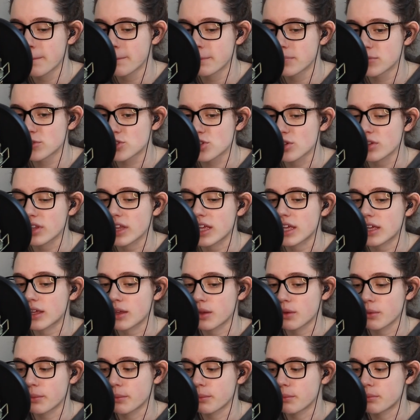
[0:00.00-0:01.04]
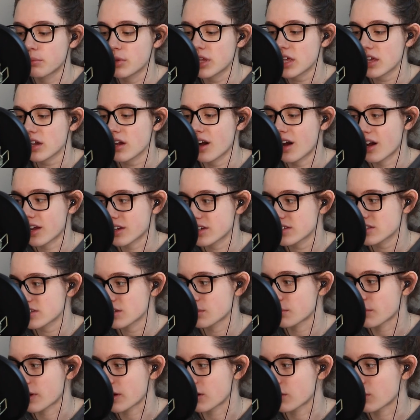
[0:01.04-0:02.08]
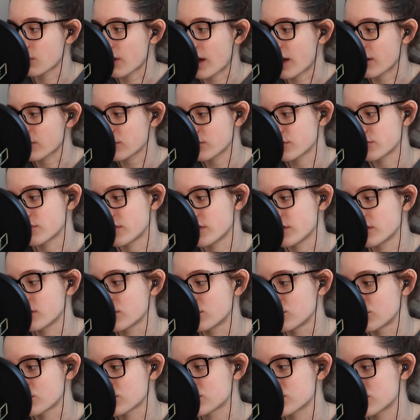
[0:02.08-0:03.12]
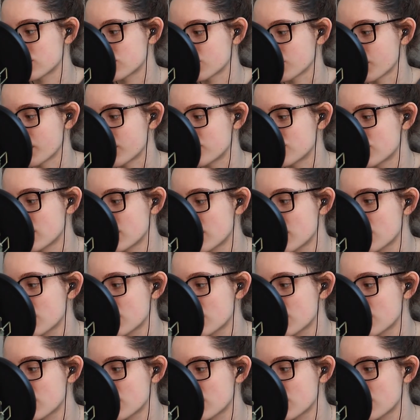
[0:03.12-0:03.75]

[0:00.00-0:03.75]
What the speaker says: So like, being honest about how you're feeling in your situation